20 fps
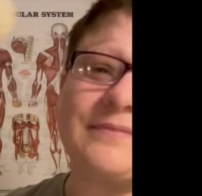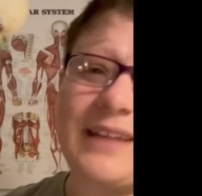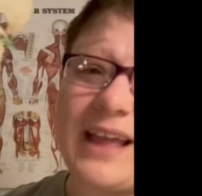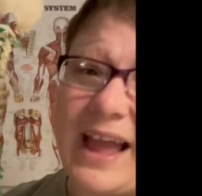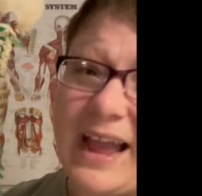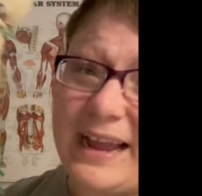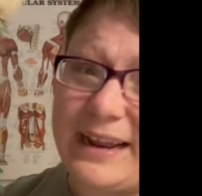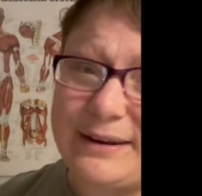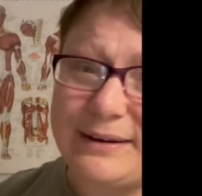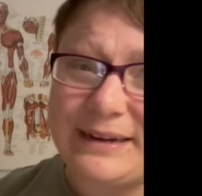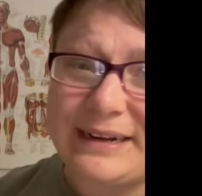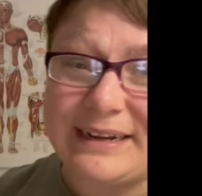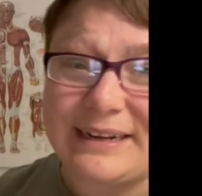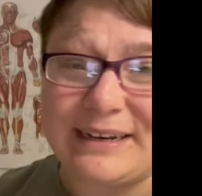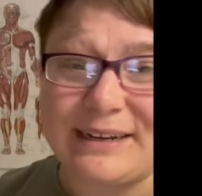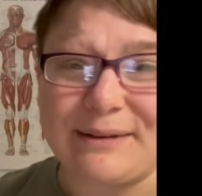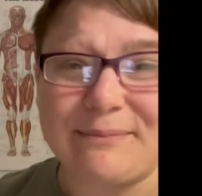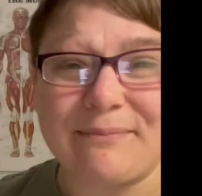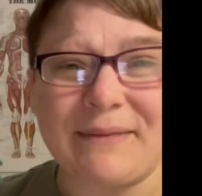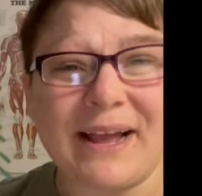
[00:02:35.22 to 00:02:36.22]
I
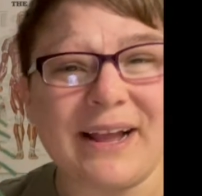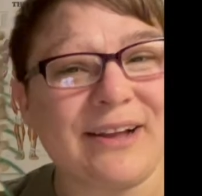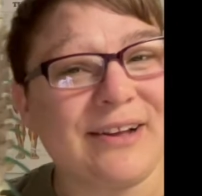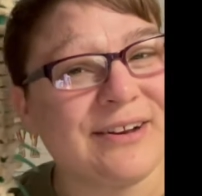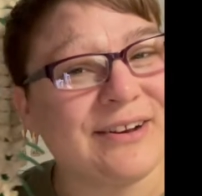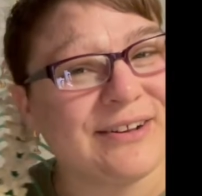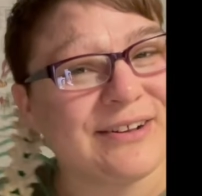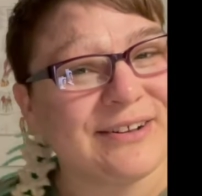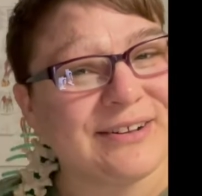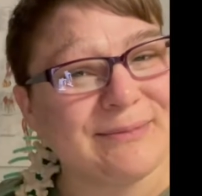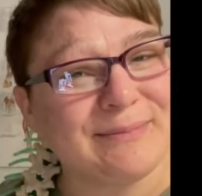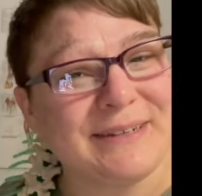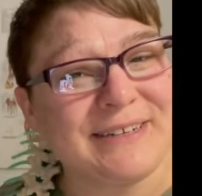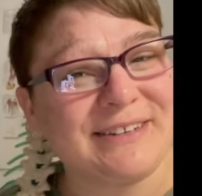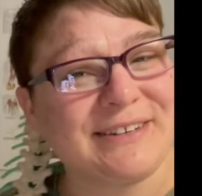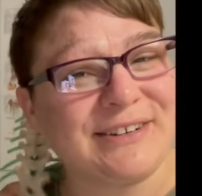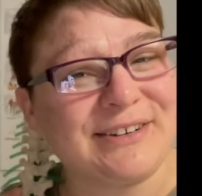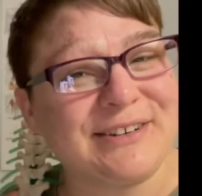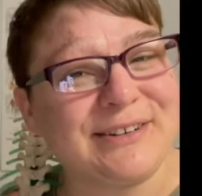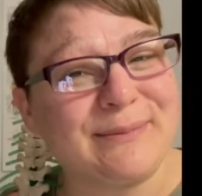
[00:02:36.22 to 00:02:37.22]
need my good old
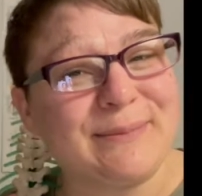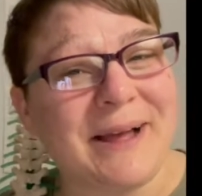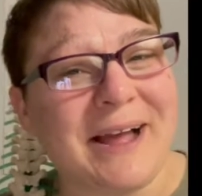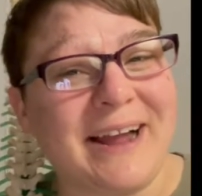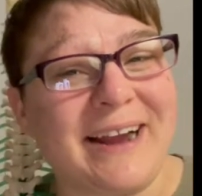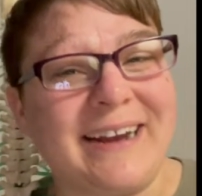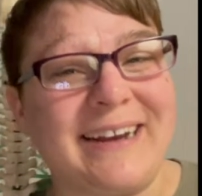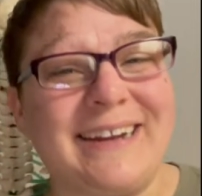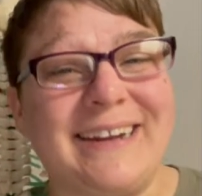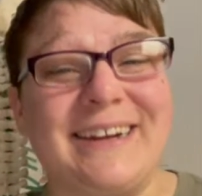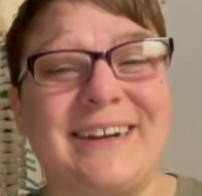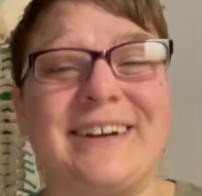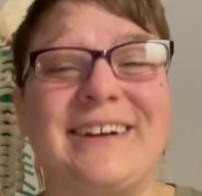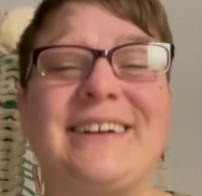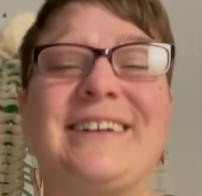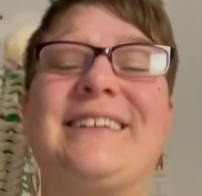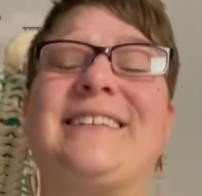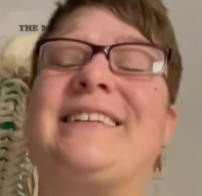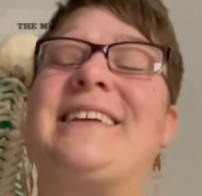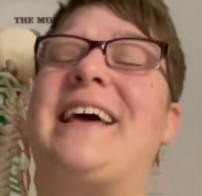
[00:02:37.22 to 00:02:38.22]
Mr. Spine here
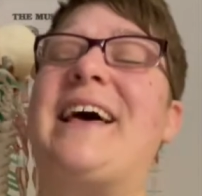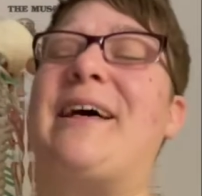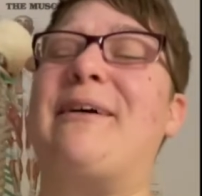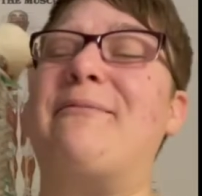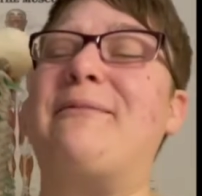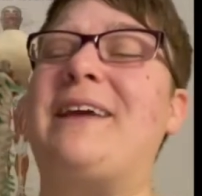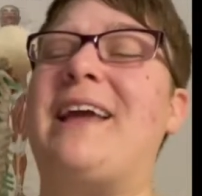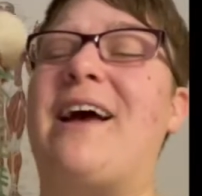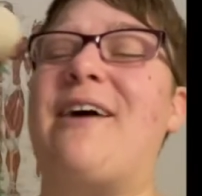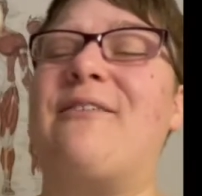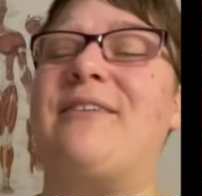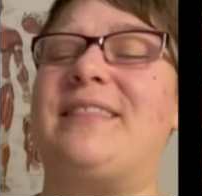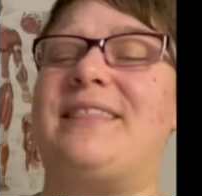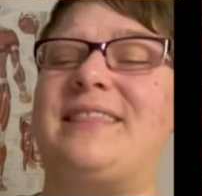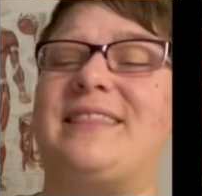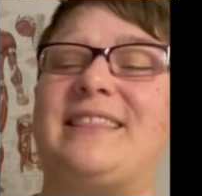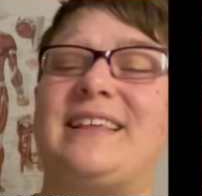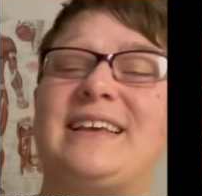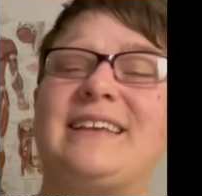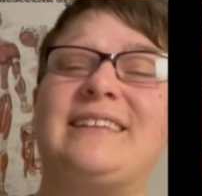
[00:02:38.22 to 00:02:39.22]
to help me out with
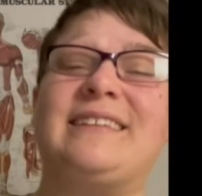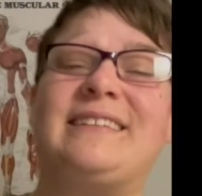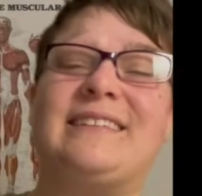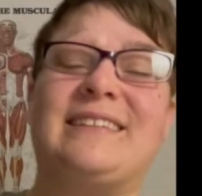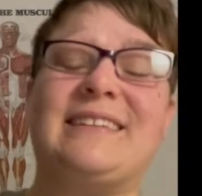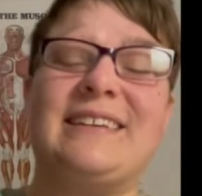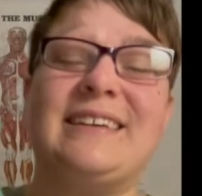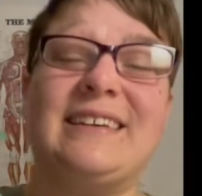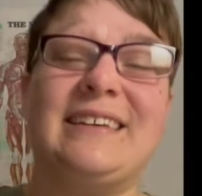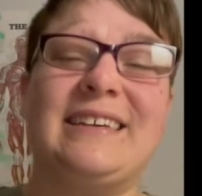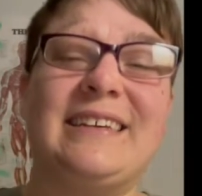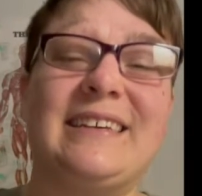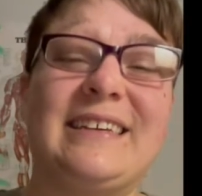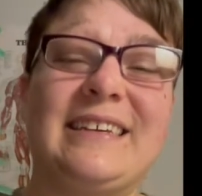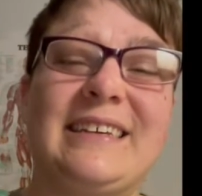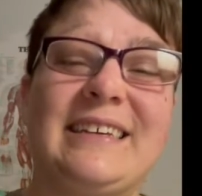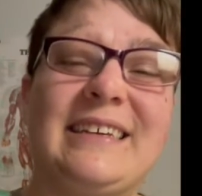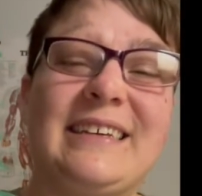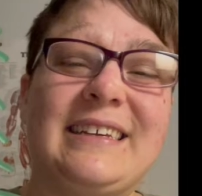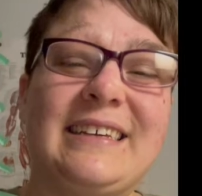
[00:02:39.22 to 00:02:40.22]
this
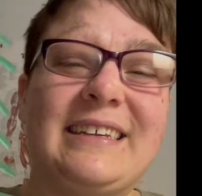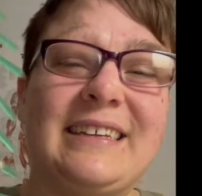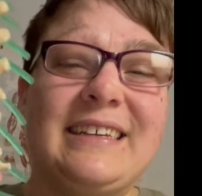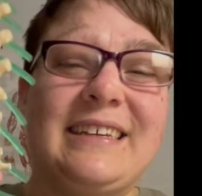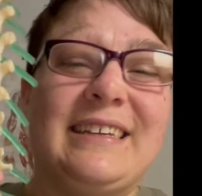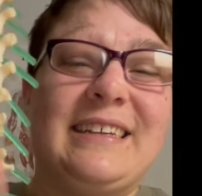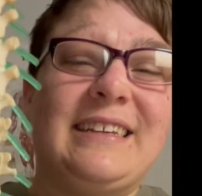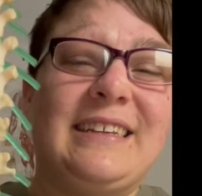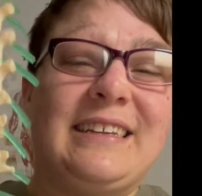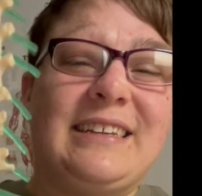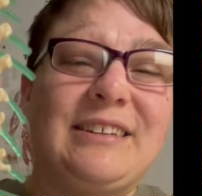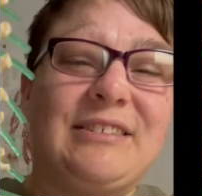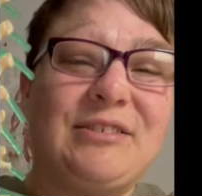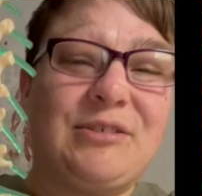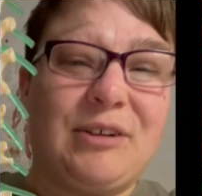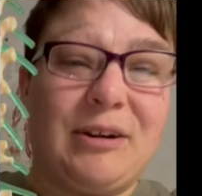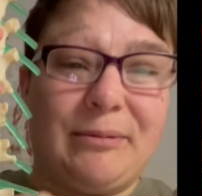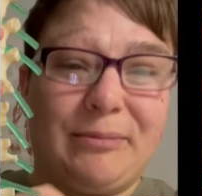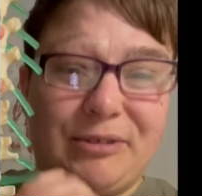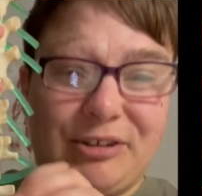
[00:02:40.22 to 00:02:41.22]

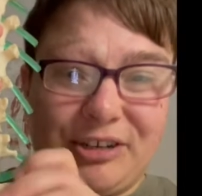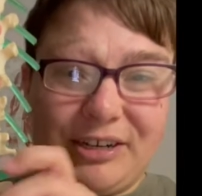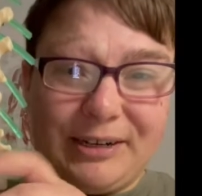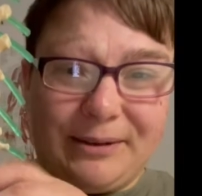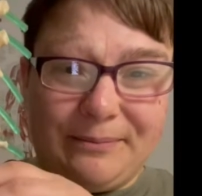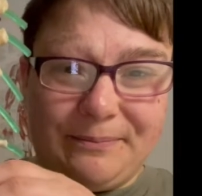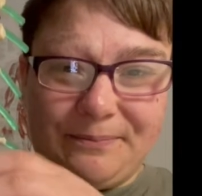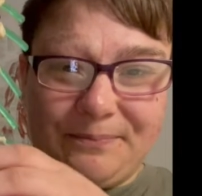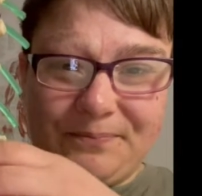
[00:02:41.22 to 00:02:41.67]
description.